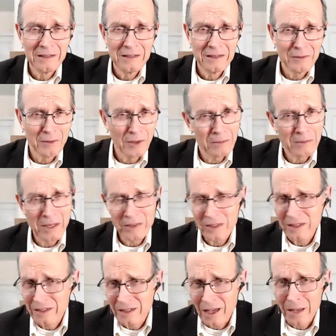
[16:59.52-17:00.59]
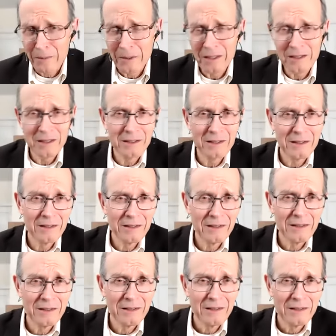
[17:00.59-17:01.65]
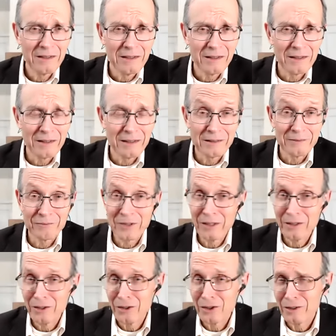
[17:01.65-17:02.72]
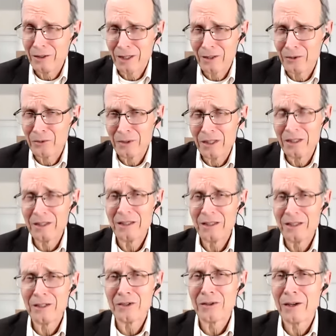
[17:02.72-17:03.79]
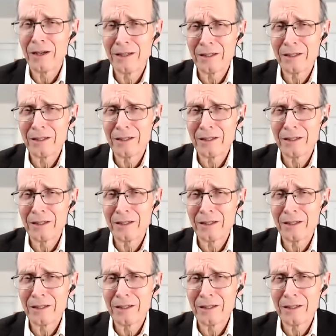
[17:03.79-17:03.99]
What about the Sabbath? Uh, you know, should I really try